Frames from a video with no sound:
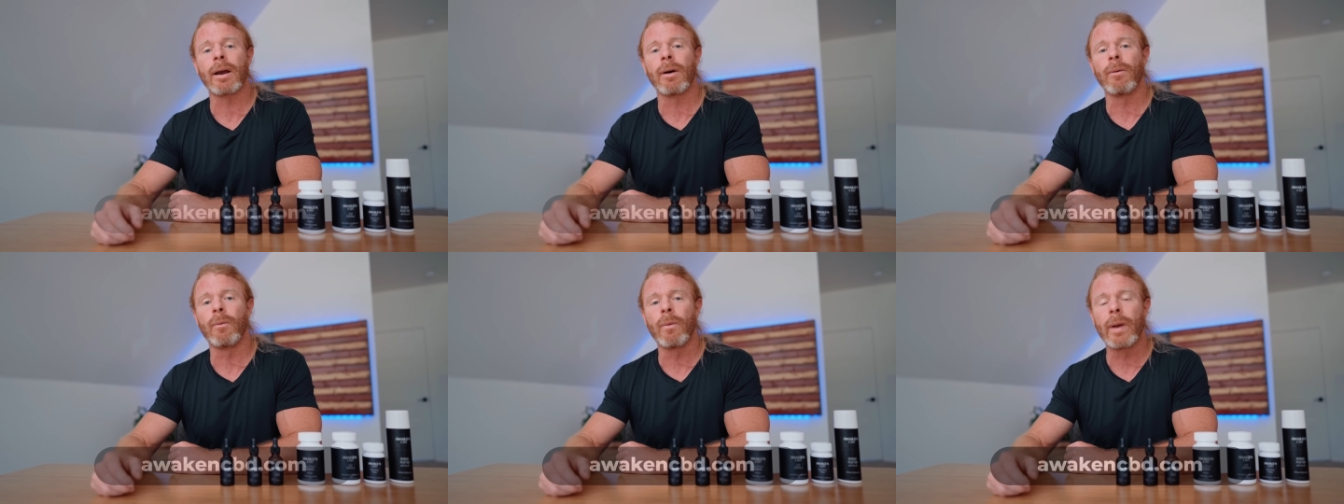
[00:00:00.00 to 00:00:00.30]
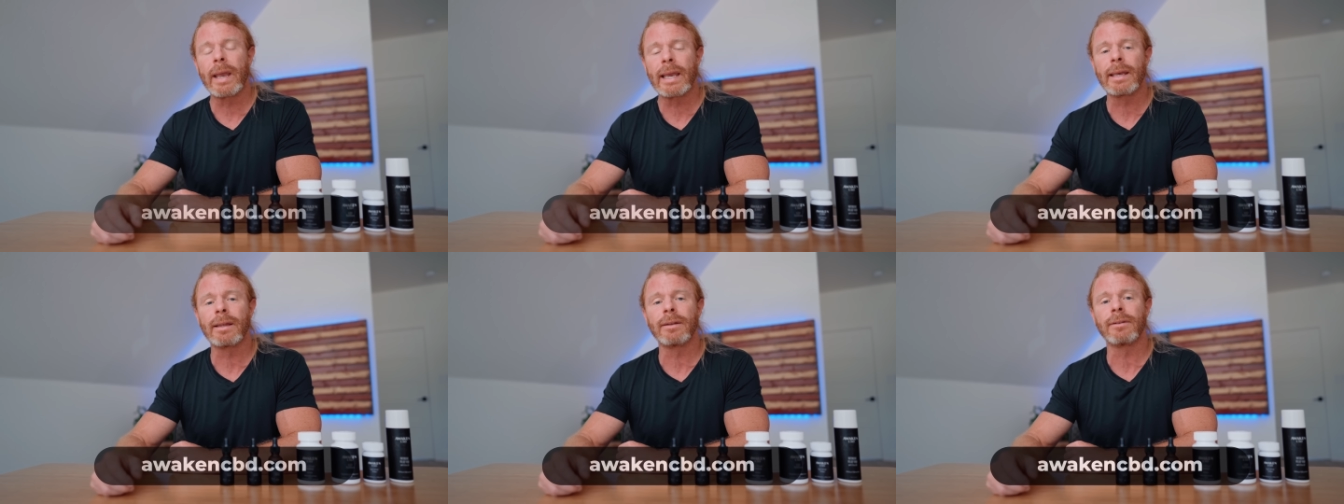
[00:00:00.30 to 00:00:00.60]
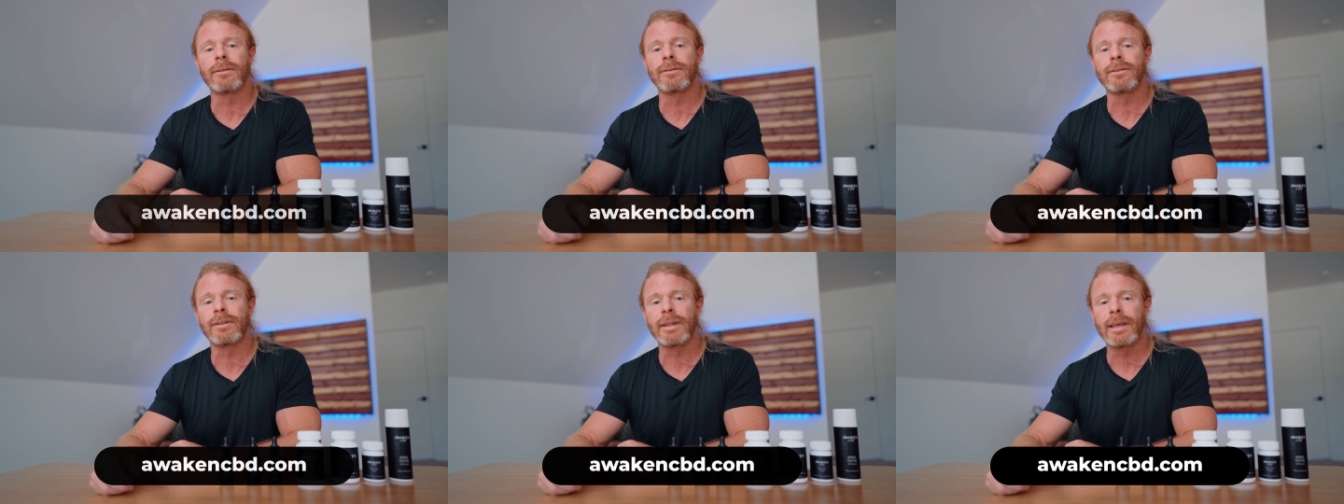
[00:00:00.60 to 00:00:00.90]

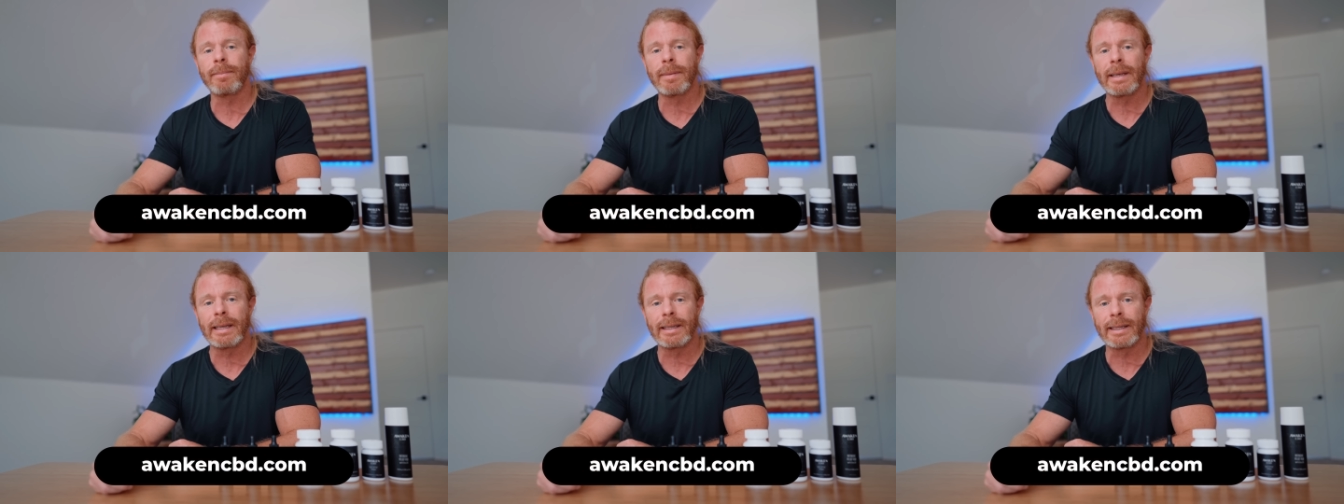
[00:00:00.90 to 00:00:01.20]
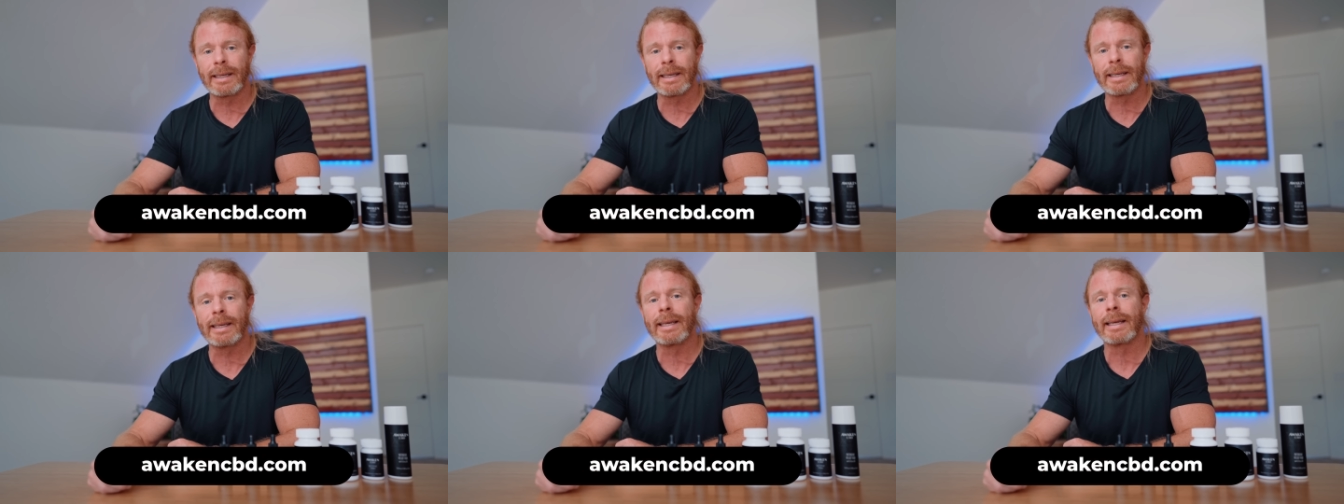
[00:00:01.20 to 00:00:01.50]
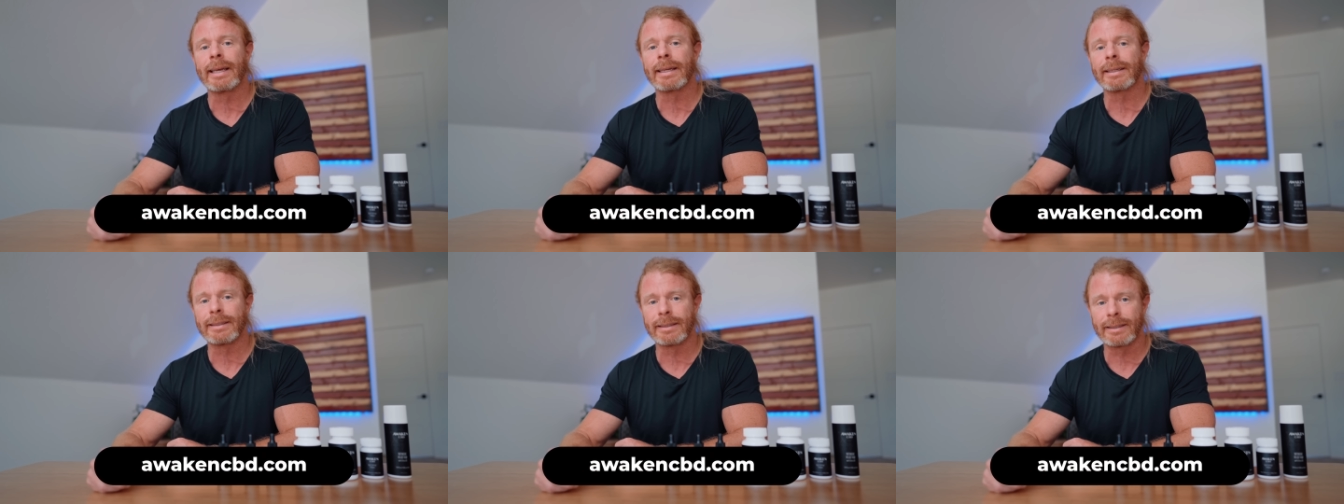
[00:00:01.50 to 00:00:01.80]

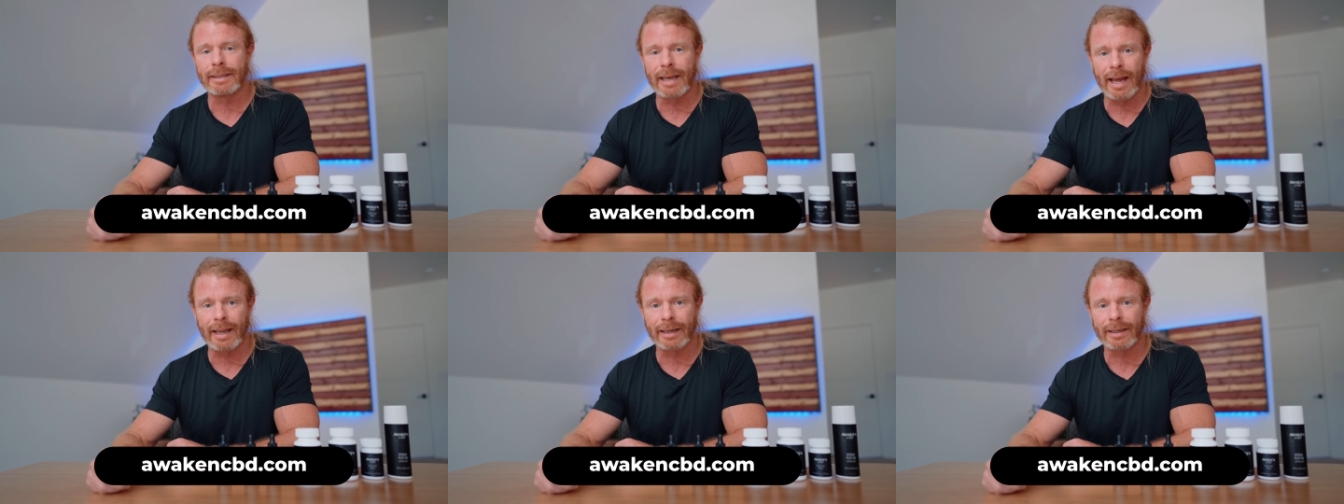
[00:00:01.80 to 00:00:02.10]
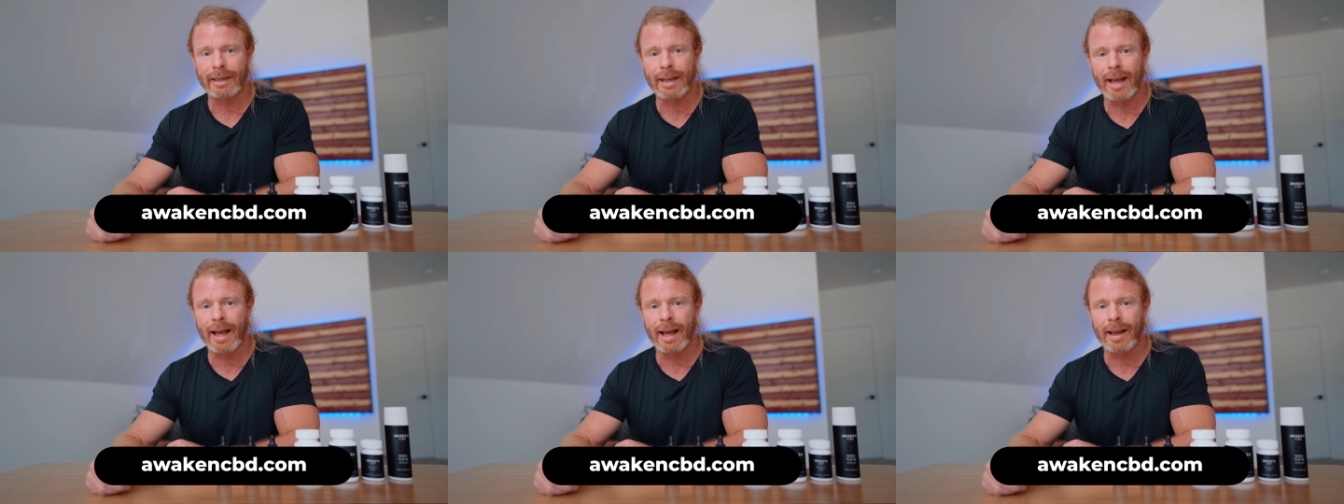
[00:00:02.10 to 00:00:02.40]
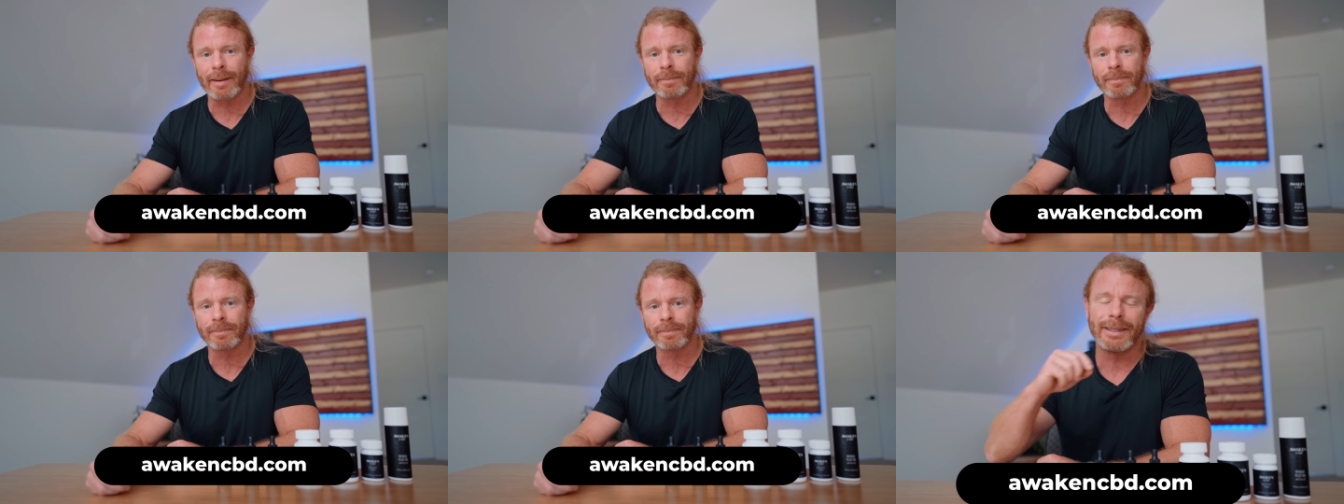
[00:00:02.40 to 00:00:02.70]

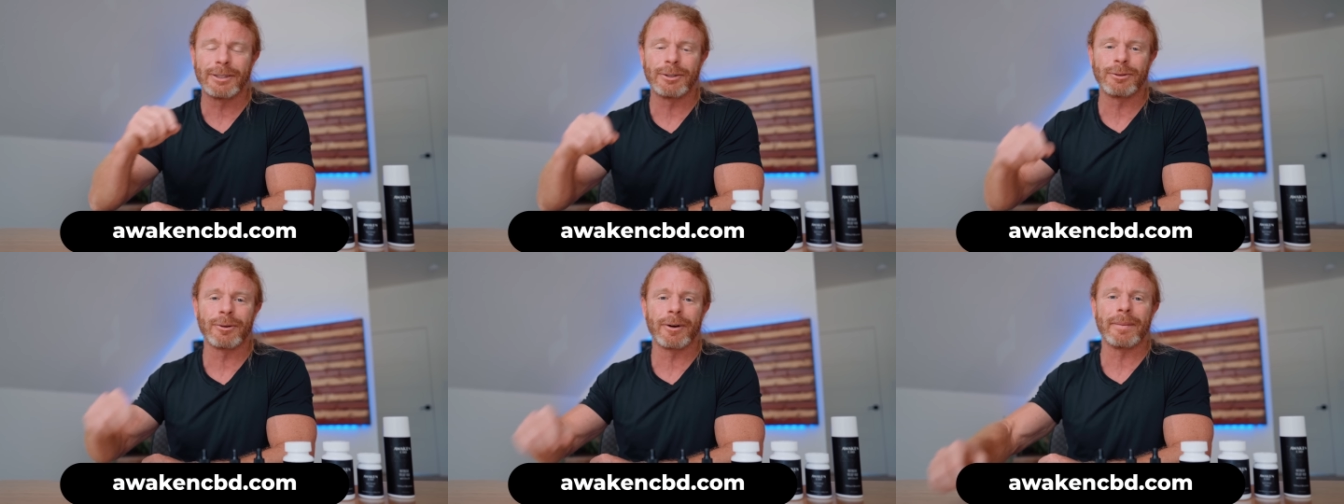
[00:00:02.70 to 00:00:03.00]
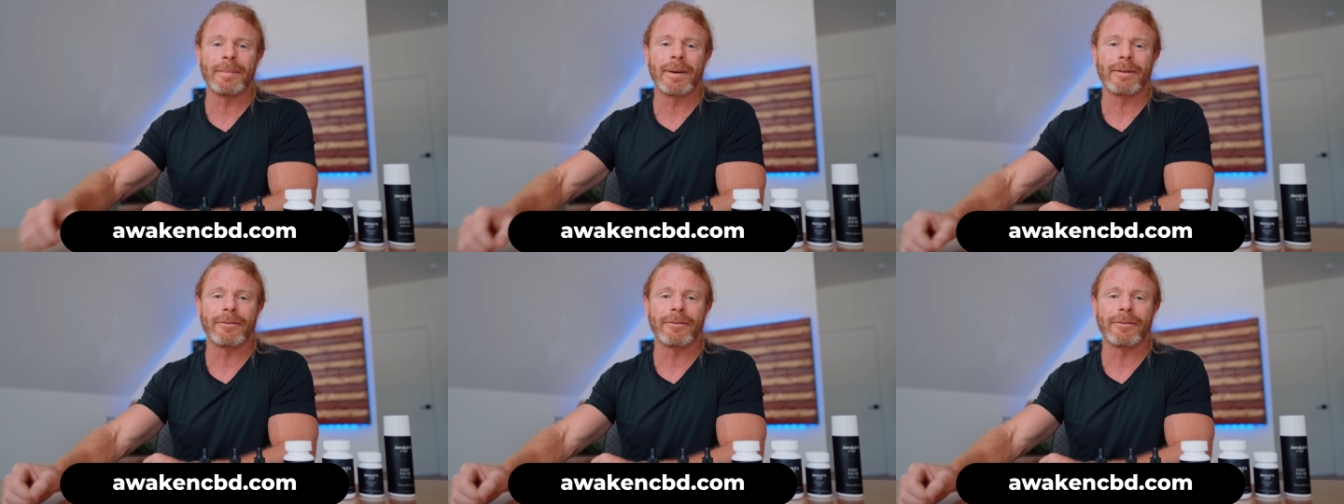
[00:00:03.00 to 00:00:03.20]
awakencbd.com. Enjoy, my